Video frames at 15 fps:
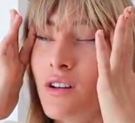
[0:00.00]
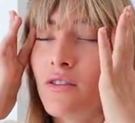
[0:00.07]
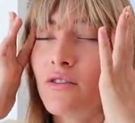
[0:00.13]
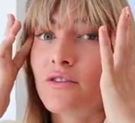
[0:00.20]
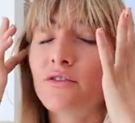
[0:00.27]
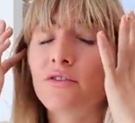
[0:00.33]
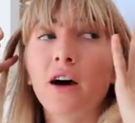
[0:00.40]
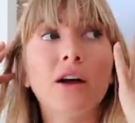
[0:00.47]

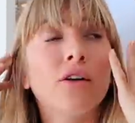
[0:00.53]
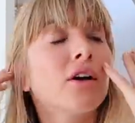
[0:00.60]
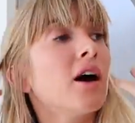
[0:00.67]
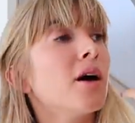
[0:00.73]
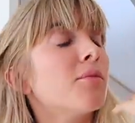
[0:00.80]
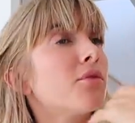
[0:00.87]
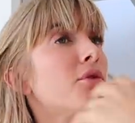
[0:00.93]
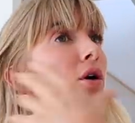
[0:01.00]
Final
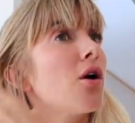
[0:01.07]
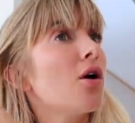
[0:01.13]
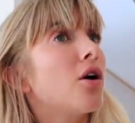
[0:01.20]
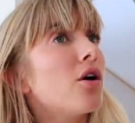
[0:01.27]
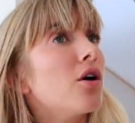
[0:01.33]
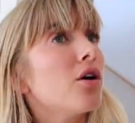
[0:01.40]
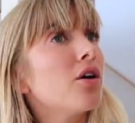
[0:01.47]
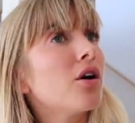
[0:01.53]
Cut
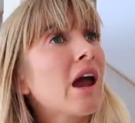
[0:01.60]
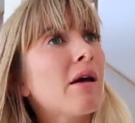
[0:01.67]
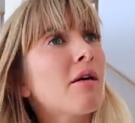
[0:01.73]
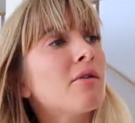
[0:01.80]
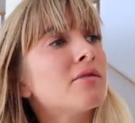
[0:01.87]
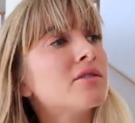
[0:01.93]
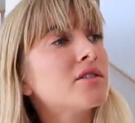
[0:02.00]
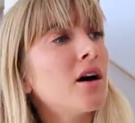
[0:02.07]
Pro came
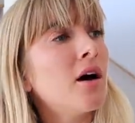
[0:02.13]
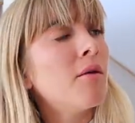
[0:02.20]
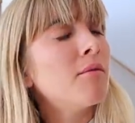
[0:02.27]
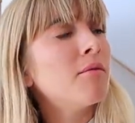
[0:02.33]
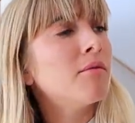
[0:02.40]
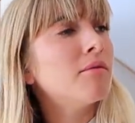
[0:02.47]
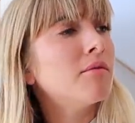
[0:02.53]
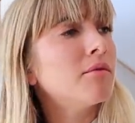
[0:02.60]
up with
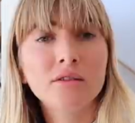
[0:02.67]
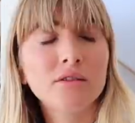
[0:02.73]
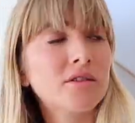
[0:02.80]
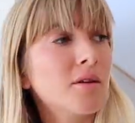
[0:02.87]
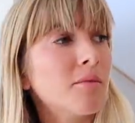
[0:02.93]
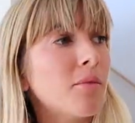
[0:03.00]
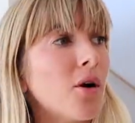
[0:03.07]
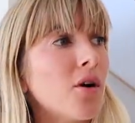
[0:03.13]
some
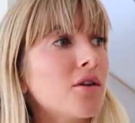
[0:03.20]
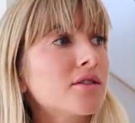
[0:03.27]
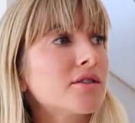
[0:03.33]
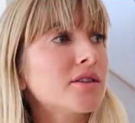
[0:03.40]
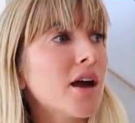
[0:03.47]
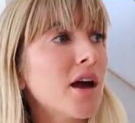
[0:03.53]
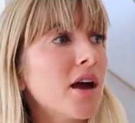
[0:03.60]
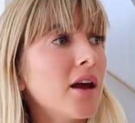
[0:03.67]
box
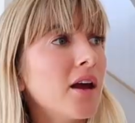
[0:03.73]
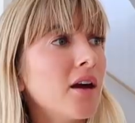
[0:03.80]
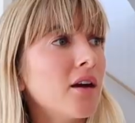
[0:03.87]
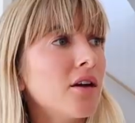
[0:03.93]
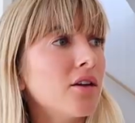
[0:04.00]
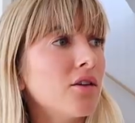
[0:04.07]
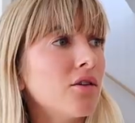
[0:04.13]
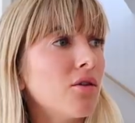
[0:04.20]
saying
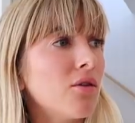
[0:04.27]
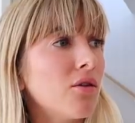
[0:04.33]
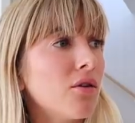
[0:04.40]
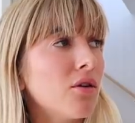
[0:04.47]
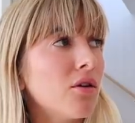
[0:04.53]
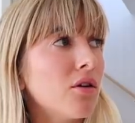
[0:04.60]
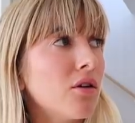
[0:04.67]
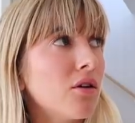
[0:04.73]
that
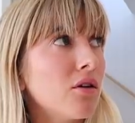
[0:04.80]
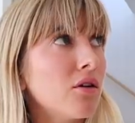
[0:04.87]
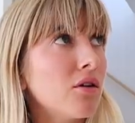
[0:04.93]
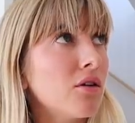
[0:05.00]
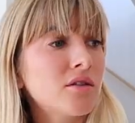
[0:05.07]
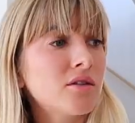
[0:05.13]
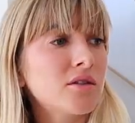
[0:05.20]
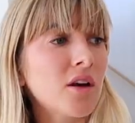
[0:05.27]
your
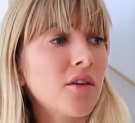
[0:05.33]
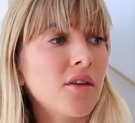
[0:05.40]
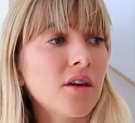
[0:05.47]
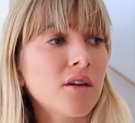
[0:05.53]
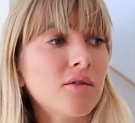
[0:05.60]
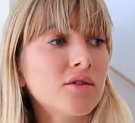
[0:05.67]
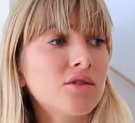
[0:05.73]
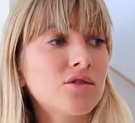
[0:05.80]

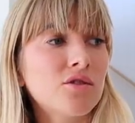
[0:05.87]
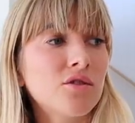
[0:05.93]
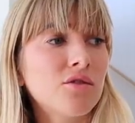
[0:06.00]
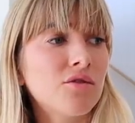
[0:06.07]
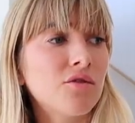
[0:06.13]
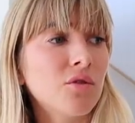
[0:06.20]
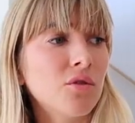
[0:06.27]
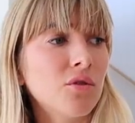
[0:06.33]
something was too
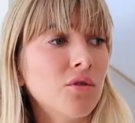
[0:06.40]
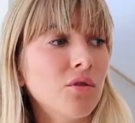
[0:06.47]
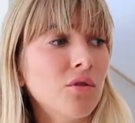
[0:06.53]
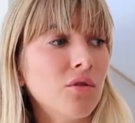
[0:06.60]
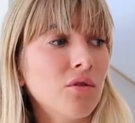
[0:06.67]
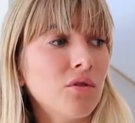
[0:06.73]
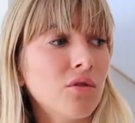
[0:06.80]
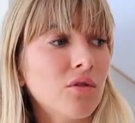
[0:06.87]

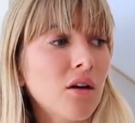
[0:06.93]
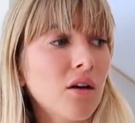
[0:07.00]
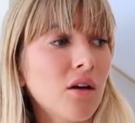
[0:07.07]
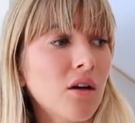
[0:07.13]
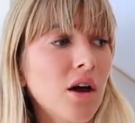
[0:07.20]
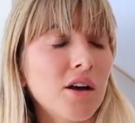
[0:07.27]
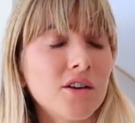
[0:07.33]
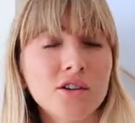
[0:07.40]
full,
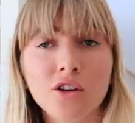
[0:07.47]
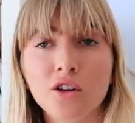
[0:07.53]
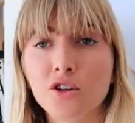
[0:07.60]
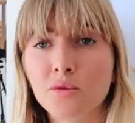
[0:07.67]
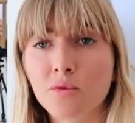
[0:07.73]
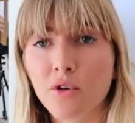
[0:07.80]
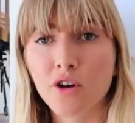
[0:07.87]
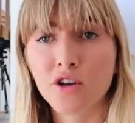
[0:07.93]
I had to
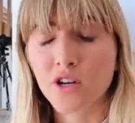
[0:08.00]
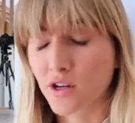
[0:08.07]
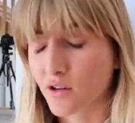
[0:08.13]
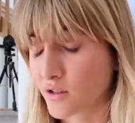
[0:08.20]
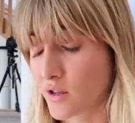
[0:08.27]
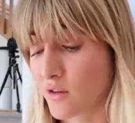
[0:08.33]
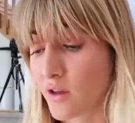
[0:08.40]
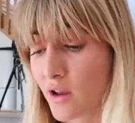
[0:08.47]
close project
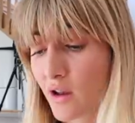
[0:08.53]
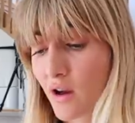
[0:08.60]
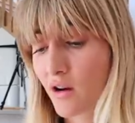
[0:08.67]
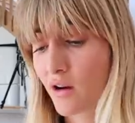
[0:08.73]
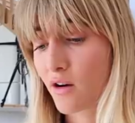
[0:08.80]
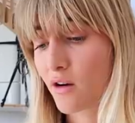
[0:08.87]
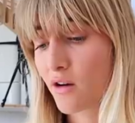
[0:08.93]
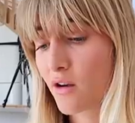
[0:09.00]
or something, I
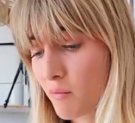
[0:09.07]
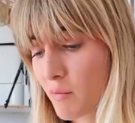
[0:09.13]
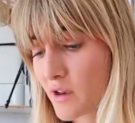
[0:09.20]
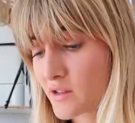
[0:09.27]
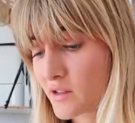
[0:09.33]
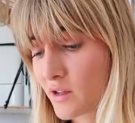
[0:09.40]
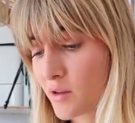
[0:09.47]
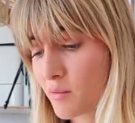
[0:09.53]
don't know.
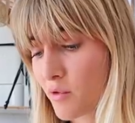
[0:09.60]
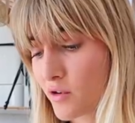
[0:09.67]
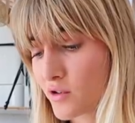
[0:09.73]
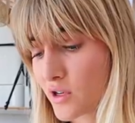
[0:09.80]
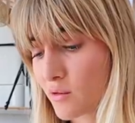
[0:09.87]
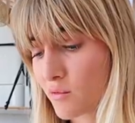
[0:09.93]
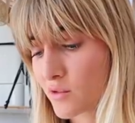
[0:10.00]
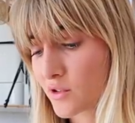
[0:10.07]
Basically the
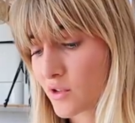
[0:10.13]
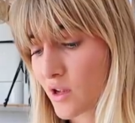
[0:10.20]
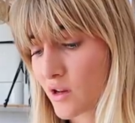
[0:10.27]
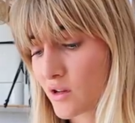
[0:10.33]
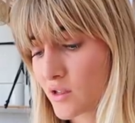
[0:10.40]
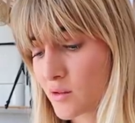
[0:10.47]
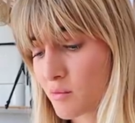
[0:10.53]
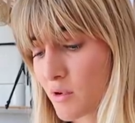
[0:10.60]
project wasn't
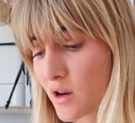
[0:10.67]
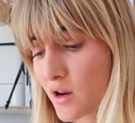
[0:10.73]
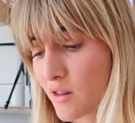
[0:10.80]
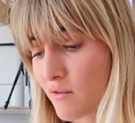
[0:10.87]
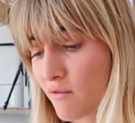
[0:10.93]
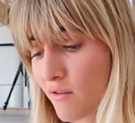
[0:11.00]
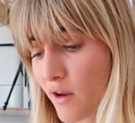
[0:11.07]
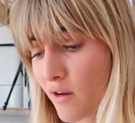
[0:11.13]
there, it disappeared,
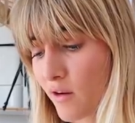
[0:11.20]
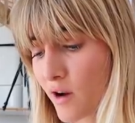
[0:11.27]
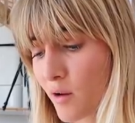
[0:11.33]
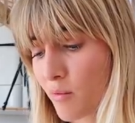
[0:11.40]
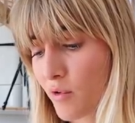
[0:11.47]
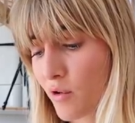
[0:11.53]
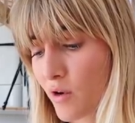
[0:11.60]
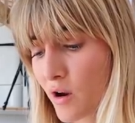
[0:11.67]
and then Final
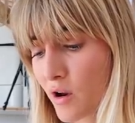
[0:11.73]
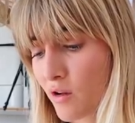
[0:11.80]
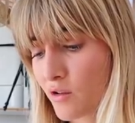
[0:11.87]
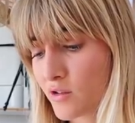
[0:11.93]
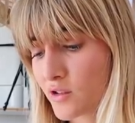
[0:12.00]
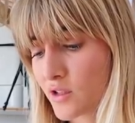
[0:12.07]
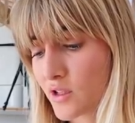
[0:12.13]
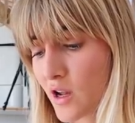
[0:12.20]
Cut Pro, I
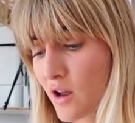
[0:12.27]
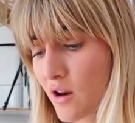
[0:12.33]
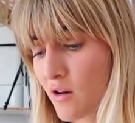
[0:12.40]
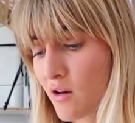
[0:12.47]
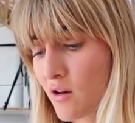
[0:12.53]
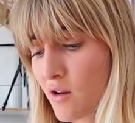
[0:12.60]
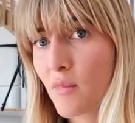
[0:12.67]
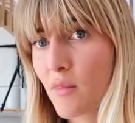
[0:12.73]
closed it down.